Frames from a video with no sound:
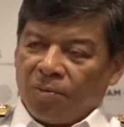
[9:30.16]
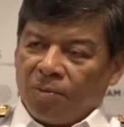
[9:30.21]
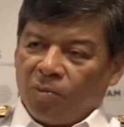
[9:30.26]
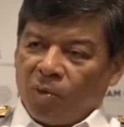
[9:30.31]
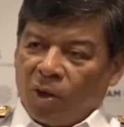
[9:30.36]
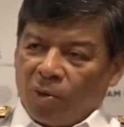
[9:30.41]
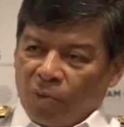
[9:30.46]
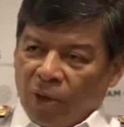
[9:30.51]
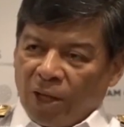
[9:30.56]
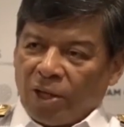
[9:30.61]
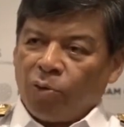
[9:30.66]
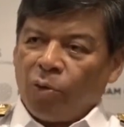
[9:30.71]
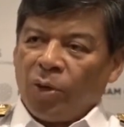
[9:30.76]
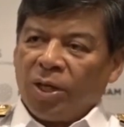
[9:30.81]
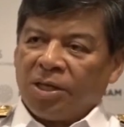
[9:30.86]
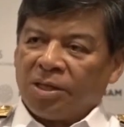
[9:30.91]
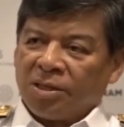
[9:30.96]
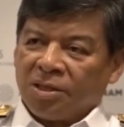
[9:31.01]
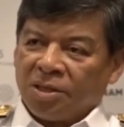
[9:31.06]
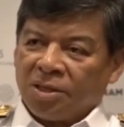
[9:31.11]
what we are
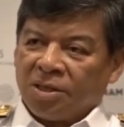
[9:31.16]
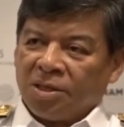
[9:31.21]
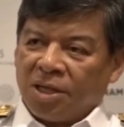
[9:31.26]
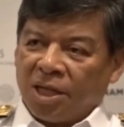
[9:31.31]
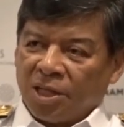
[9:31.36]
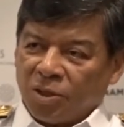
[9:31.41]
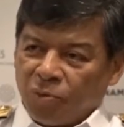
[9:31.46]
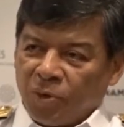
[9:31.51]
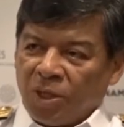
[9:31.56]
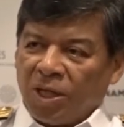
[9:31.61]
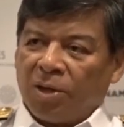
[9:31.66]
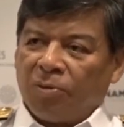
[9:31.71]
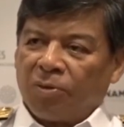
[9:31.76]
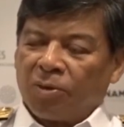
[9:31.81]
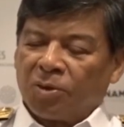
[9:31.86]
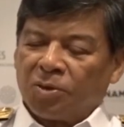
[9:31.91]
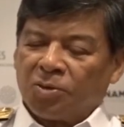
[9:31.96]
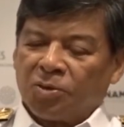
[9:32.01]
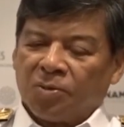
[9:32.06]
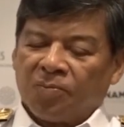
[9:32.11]
doing that is within our
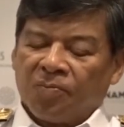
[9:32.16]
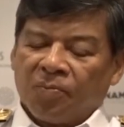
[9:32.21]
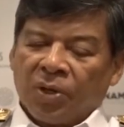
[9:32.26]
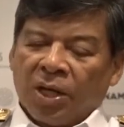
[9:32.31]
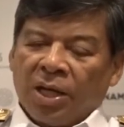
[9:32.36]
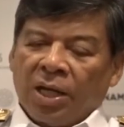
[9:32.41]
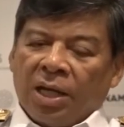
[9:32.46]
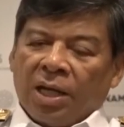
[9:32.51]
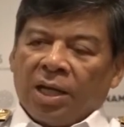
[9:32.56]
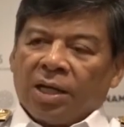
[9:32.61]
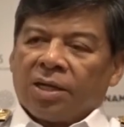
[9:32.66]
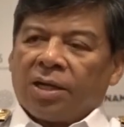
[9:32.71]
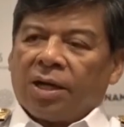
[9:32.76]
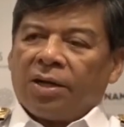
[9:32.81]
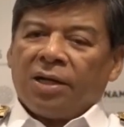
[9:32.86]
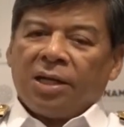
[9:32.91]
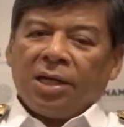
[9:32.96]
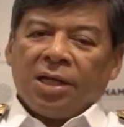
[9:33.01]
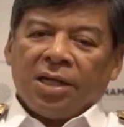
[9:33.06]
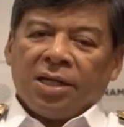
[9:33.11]
control.
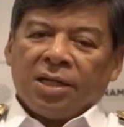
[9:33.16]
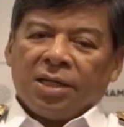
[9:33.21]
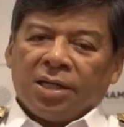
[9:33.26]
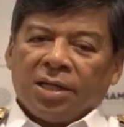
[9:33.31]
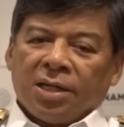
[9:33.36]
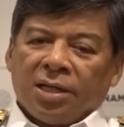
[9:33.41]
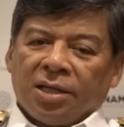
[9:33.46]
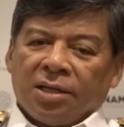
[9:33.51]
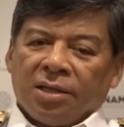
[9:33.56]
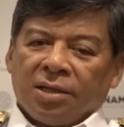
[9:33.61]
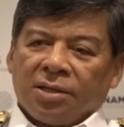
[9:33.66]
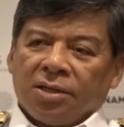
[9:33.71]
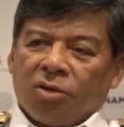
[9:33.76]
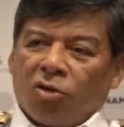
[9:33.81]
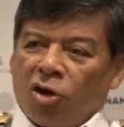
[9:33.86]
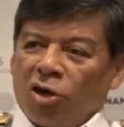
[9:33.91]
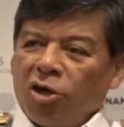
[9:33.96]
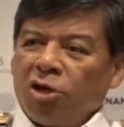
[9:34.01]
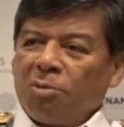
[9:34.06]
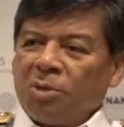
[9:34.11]
Currently in the
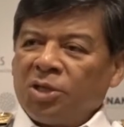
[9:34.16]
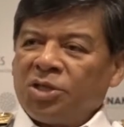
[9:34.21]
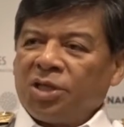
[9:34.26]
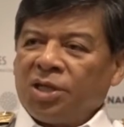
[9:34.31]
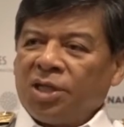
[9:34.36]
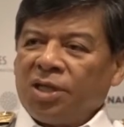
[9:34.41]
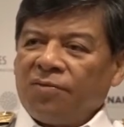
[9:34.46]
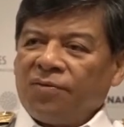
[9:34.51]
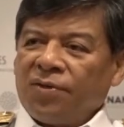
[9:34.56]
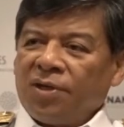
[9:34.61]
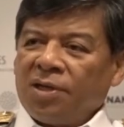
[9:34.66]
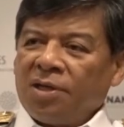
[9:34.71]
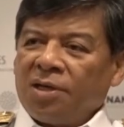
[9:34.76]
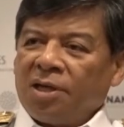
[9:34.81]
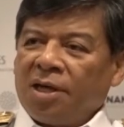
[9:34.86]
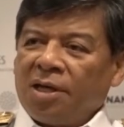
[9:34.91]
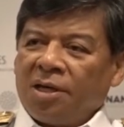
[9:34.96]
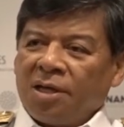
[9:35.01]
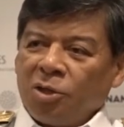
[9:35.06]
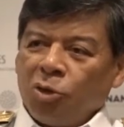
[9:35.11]
Royal Malaysian Navy,
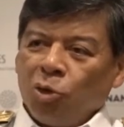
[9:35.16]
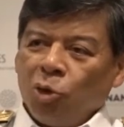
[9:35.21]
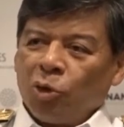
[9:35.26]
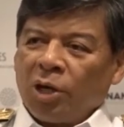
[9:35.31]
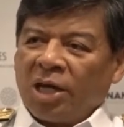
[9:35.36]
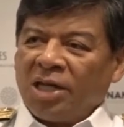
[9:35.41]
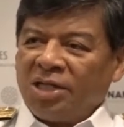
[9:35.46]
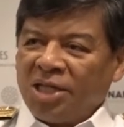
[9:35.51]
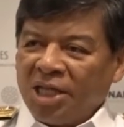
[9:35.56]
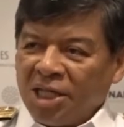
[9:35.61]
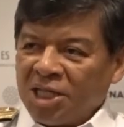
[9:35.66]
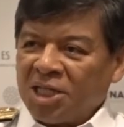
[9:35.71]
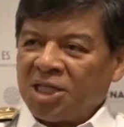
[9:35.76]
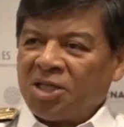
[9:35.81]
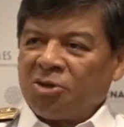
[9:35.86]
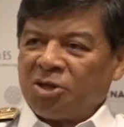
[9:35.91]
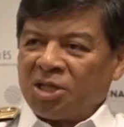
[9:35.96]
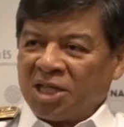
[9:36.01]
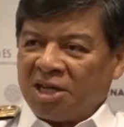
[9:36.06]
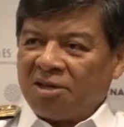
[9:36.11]
and you look at James
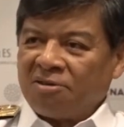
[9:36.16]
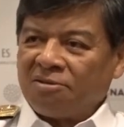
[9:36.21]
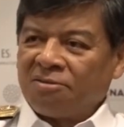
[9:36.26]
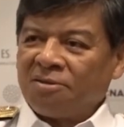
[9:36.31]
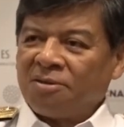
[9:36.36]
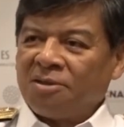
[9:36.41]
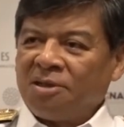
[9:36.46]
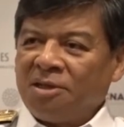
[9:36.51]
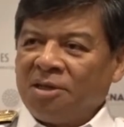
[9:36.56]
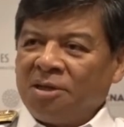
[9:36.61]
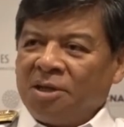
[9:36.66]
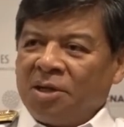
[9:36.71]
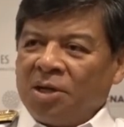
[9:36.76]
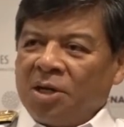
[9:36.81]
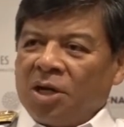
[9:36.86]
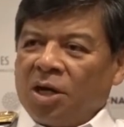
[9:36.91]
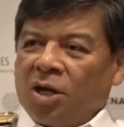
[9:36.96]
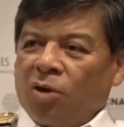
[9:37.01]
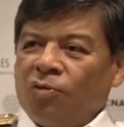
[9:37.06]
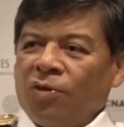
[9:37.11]
yourself,
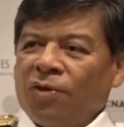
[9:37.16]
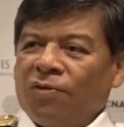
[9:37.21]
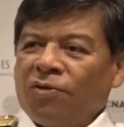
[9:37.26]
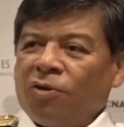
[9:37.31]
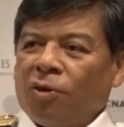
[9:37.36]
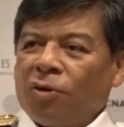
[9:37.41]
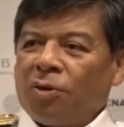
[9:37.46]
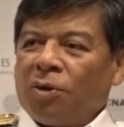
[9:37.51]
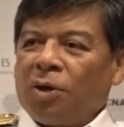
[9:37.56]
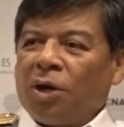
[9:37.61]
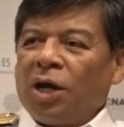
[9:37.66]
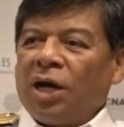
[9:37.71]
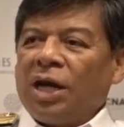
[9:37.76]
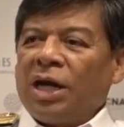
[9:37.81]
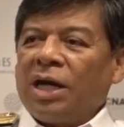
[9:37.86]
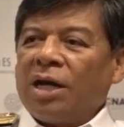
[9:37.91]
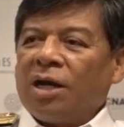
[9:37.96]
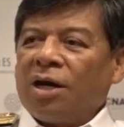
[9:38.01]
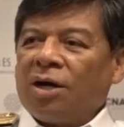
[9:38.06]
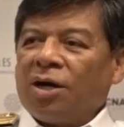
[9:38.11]
we have got
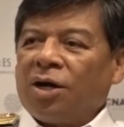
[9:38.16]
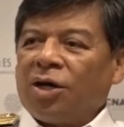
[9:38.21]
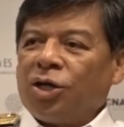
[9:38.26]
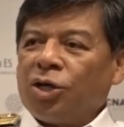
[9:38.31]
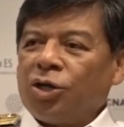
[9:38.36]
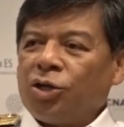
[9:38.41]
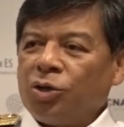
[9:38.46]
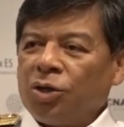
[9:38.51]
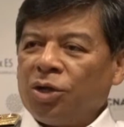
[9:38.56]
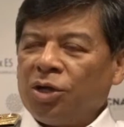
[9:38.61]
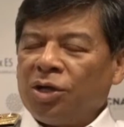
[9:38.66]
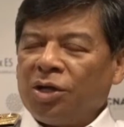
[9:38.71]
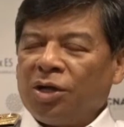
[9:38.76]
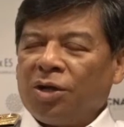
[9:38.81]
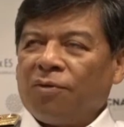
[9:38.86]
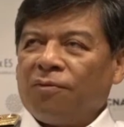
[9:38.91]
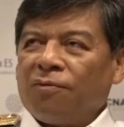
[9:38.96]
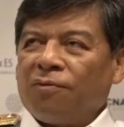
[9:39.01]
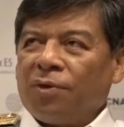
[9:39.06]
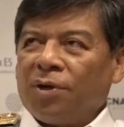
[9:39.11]

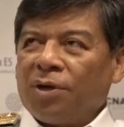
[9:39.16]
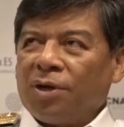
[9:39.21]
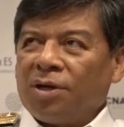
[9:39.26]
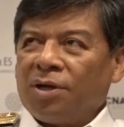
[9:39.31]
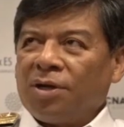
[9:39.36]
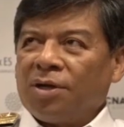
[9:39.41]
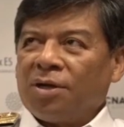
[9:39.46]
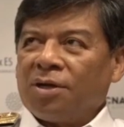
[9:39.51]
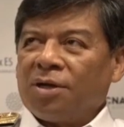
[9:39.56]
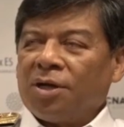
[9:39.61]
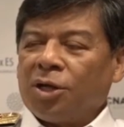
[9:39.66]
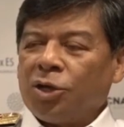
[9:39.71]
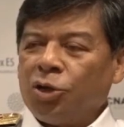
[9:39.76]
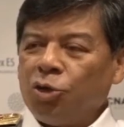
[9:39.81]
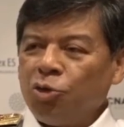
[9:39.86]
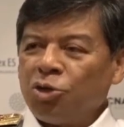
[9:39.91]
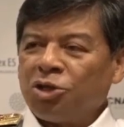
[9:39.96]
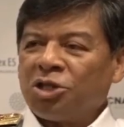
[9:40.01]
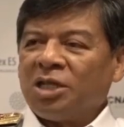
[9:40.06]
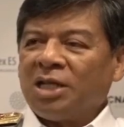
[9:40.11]
a
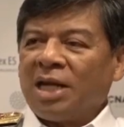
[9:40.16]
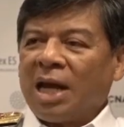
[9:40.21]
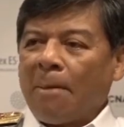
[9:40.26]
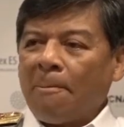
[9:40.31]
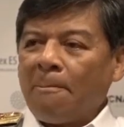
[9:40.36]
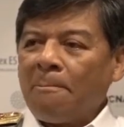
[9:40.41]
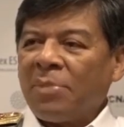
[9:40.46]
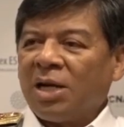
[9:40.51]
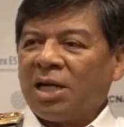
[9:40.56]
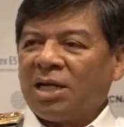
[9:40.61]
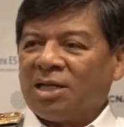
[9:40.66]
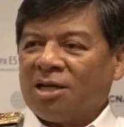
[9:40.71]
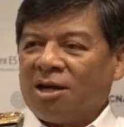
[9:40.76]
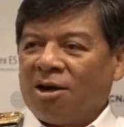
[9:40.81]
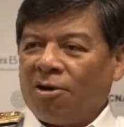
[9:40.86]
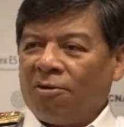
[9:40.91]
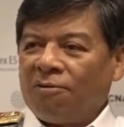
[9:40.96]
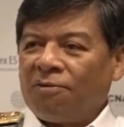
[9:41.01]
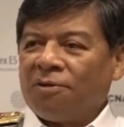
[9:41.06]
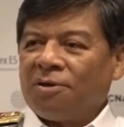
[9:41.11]
huge number
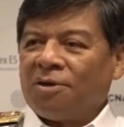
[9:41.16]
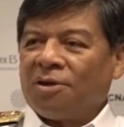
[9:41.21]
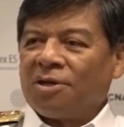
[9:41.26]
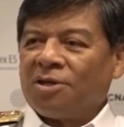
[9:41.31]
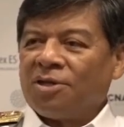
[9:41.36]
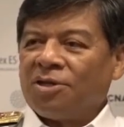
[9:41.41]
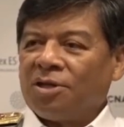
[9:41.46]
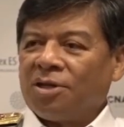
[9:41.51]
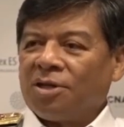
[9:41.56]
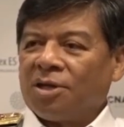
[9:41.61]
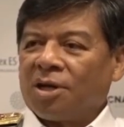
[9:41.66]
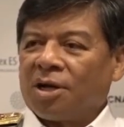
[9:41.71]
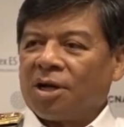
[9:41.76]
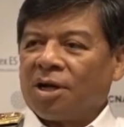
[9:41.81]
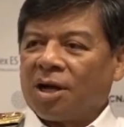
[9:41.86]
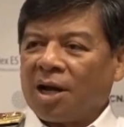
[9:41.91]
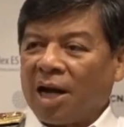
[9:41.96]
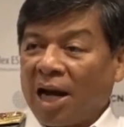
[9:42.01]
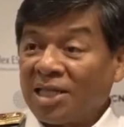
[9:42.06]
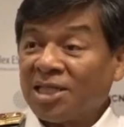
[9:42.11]
of
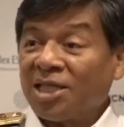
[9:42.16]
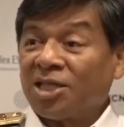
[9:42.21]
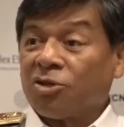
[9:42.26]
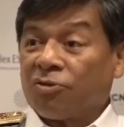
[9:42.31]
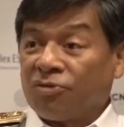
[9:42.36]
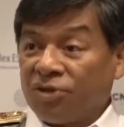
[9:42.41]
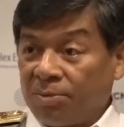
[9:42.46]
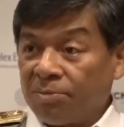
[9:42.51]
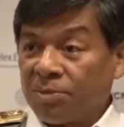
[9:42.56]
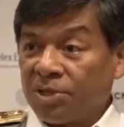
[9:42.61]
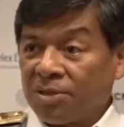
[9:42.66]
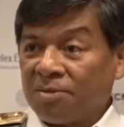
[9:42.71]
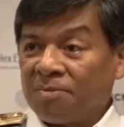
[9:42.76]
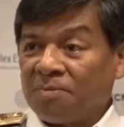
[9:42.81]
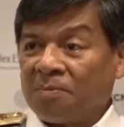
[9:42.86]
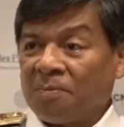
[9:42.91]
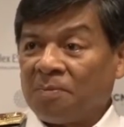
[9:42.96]
classes of ships.